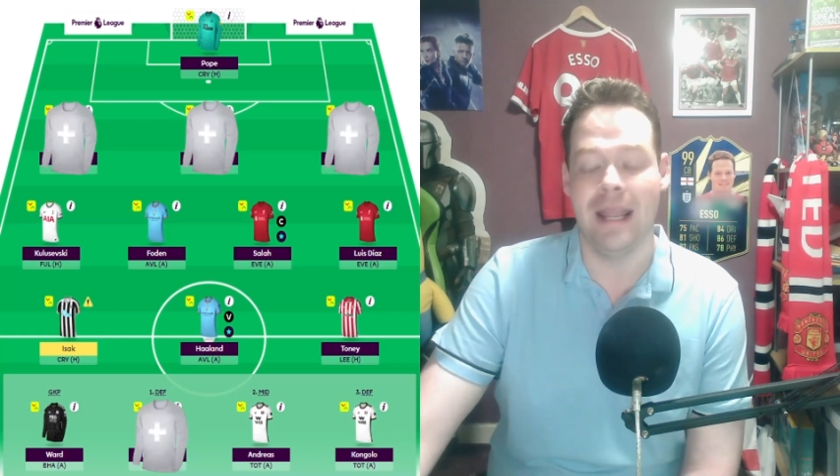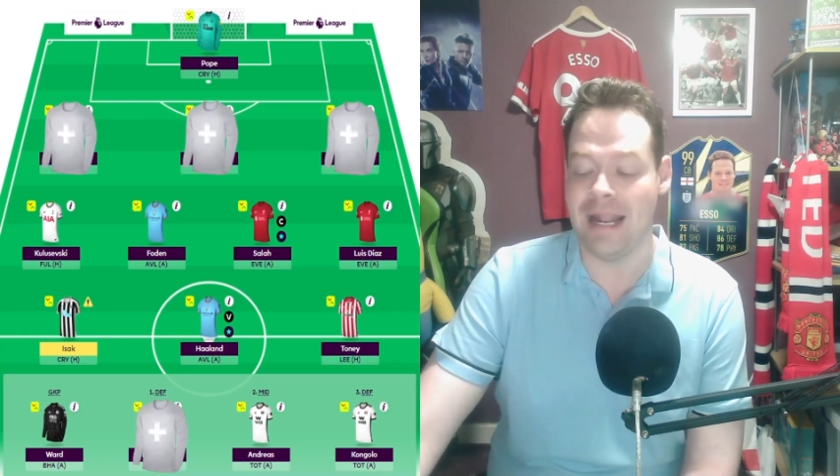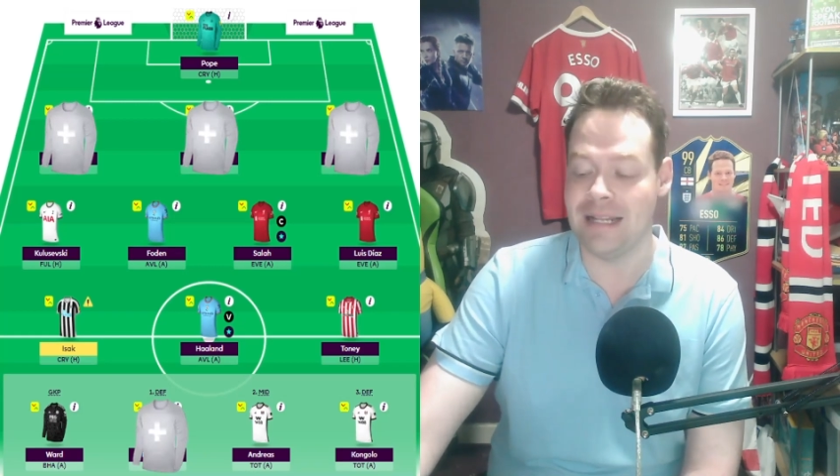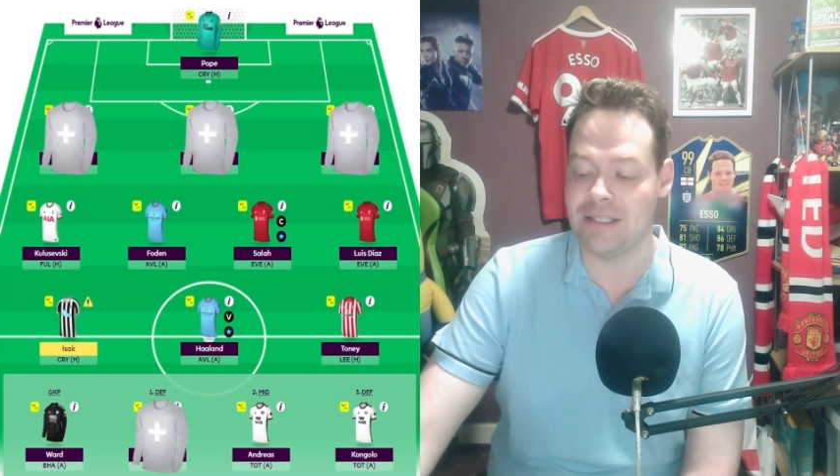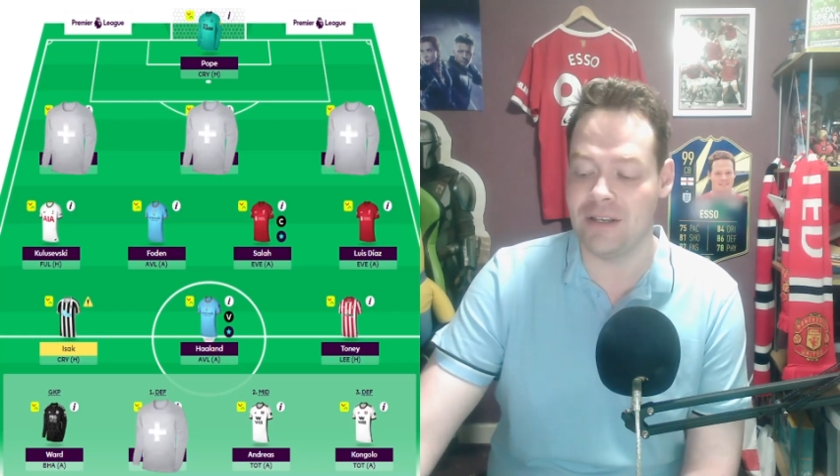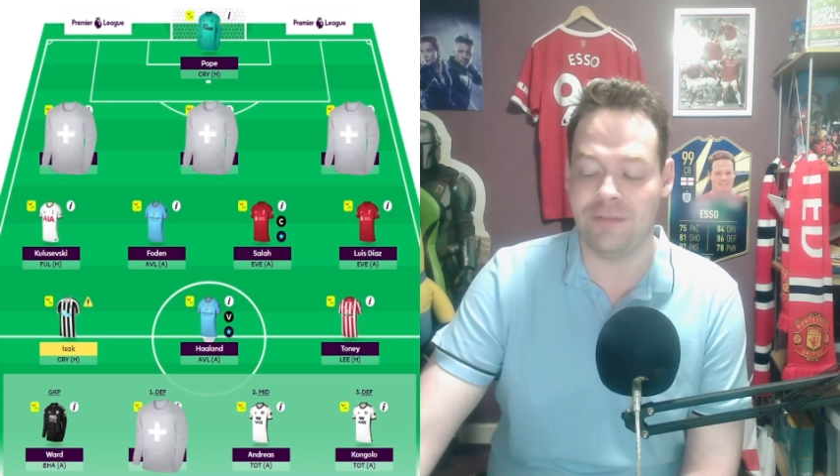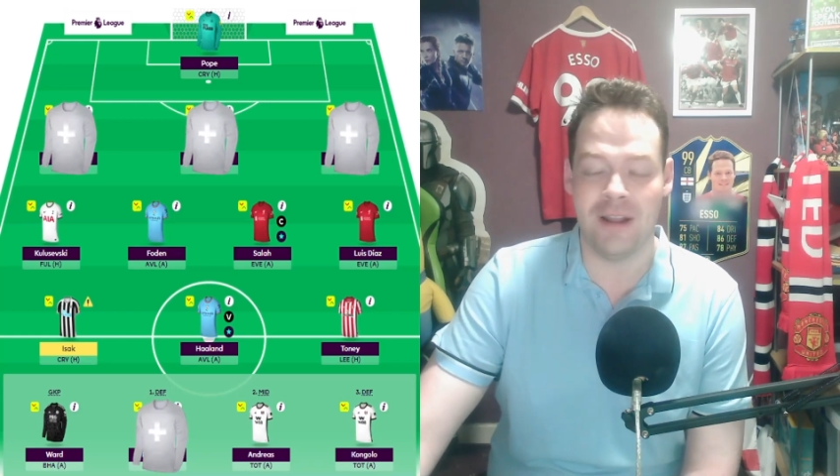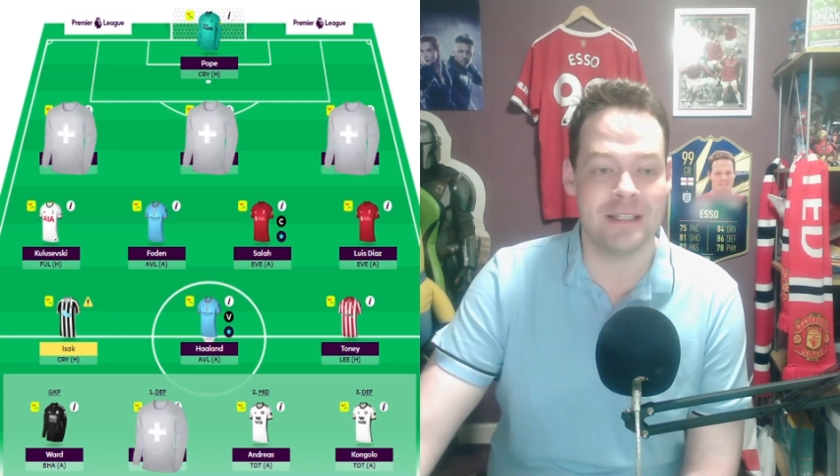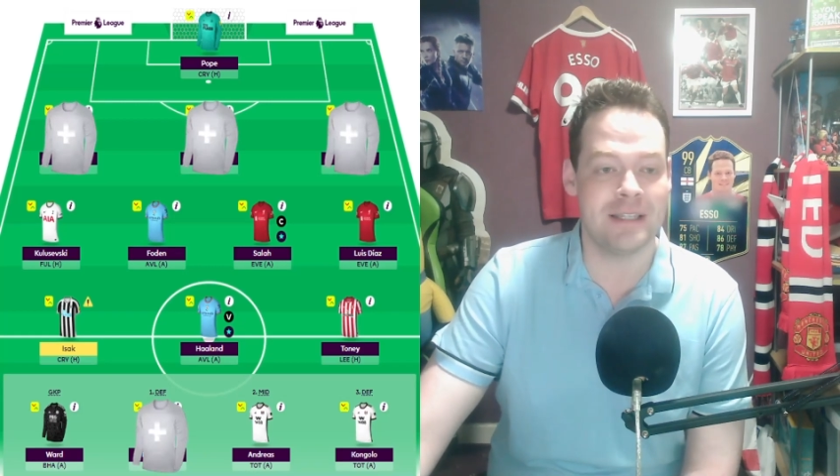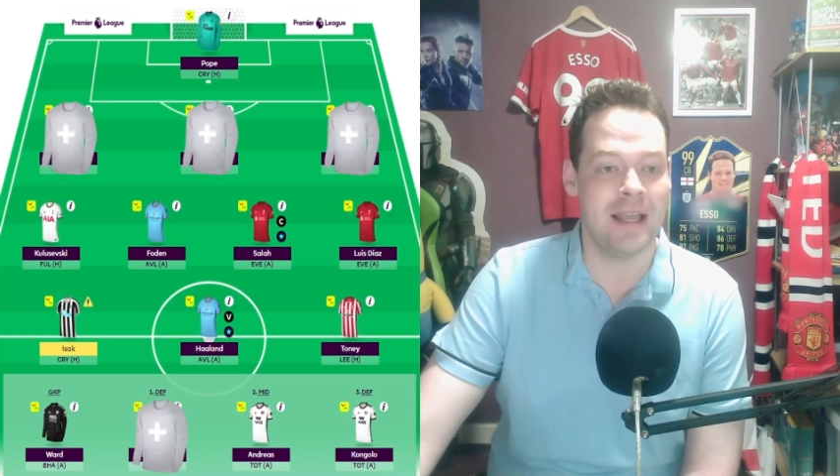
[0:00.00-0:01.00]
Into the
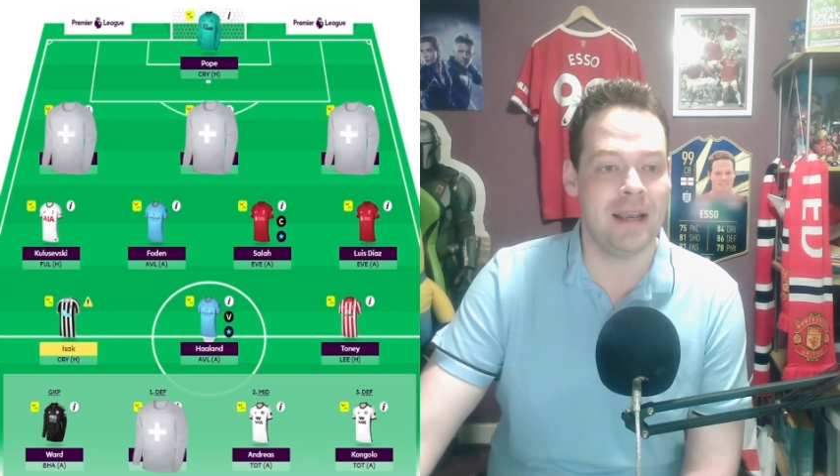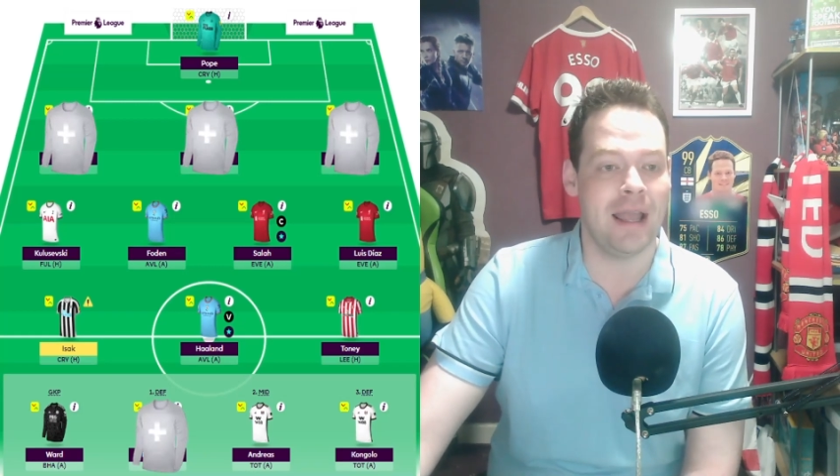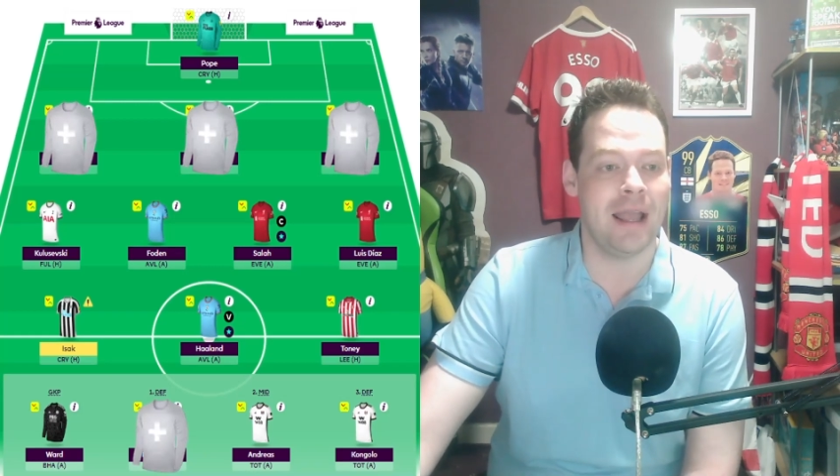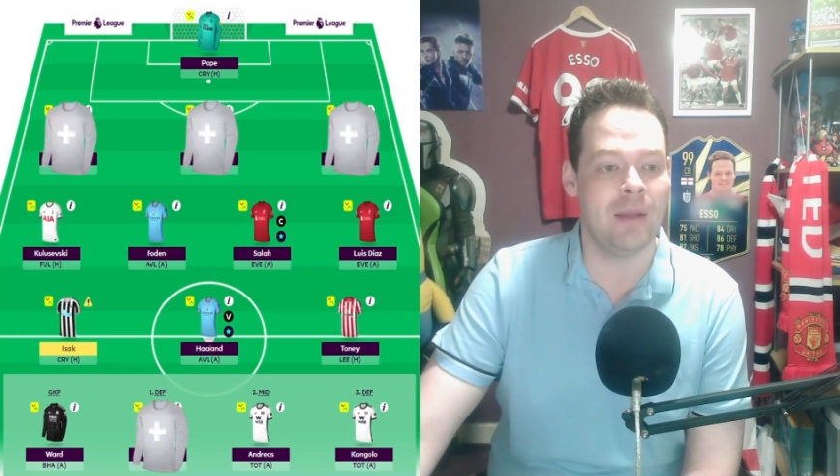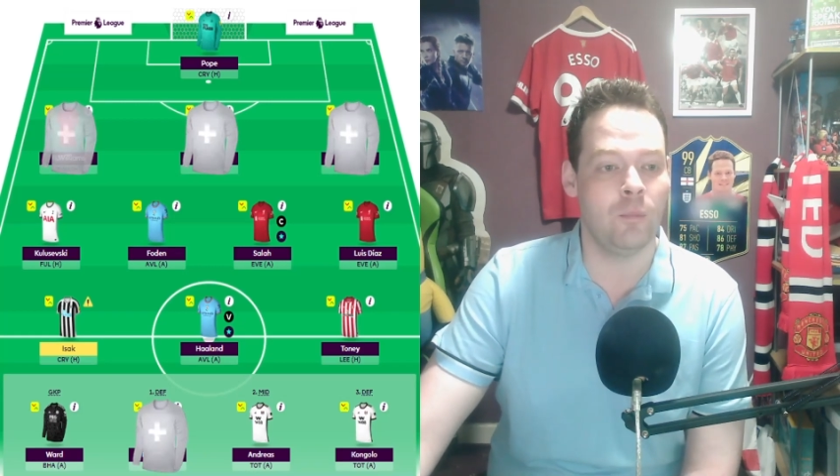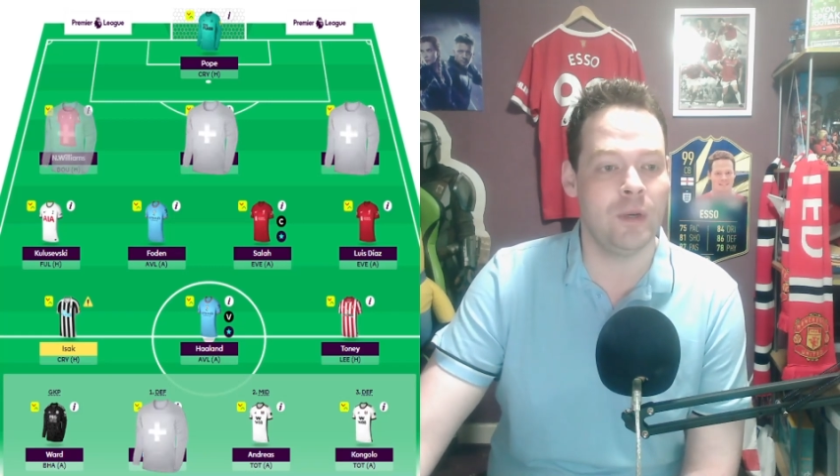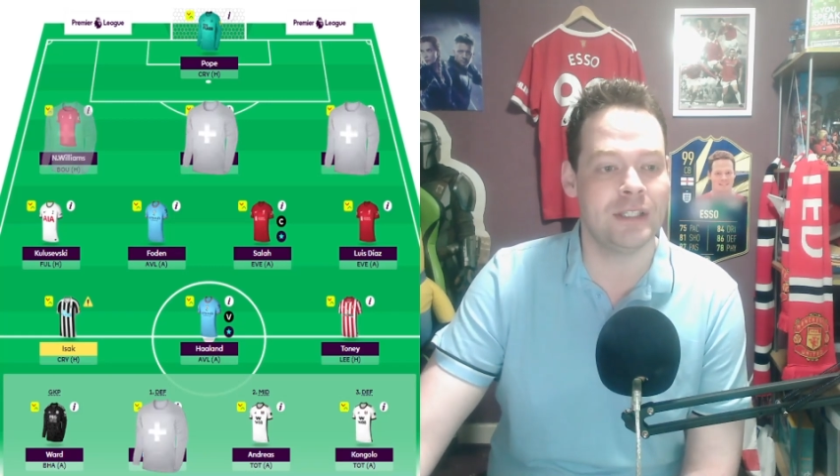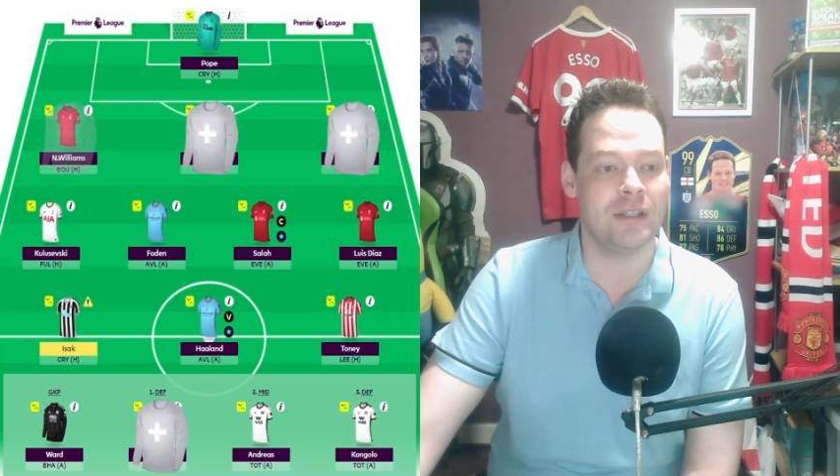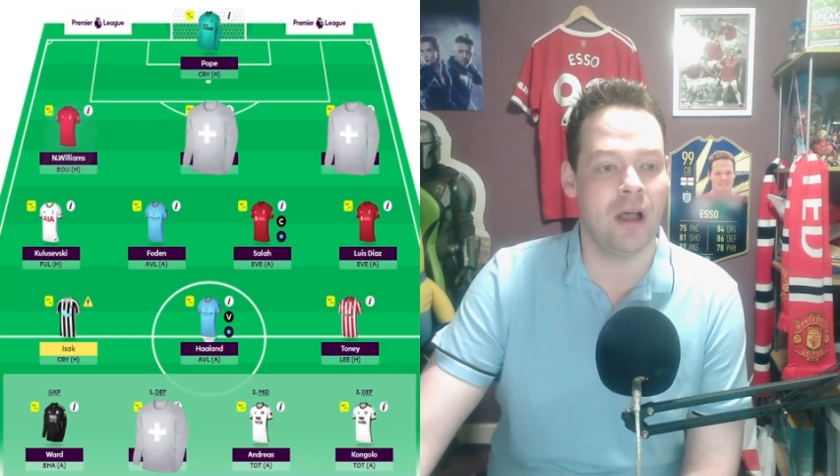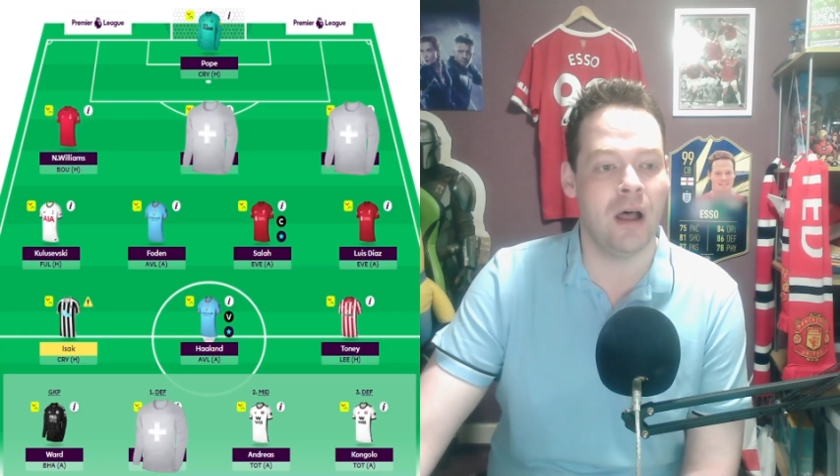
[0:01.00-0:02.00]
defence then, and we
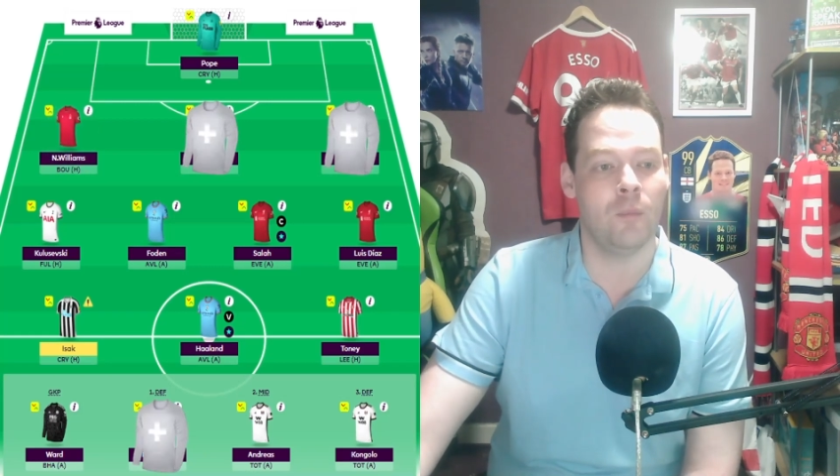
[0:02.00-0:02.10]
start